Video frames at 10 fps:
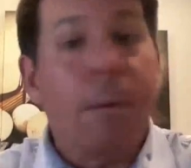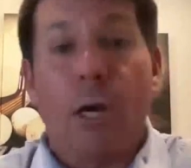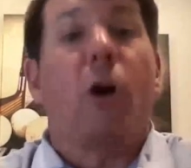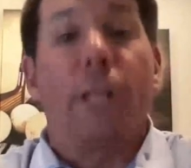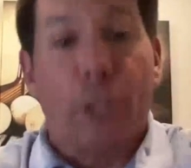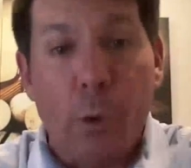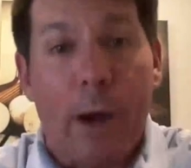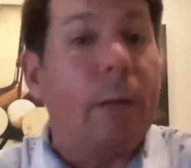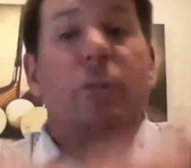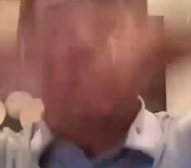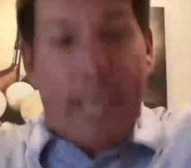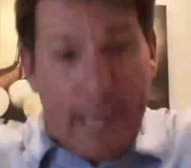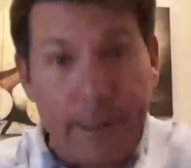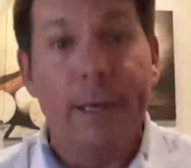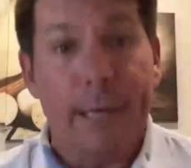And I'm not calling you out. I'm just
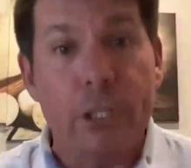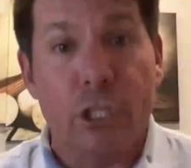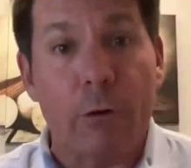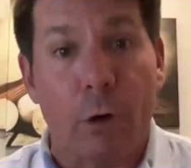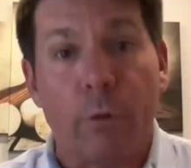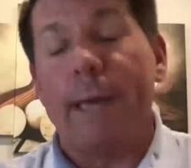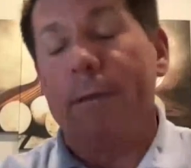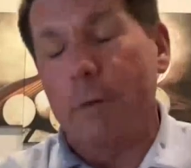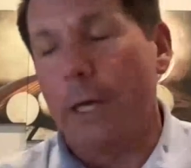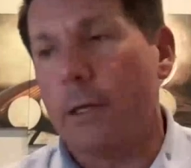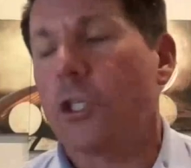saying in general, right?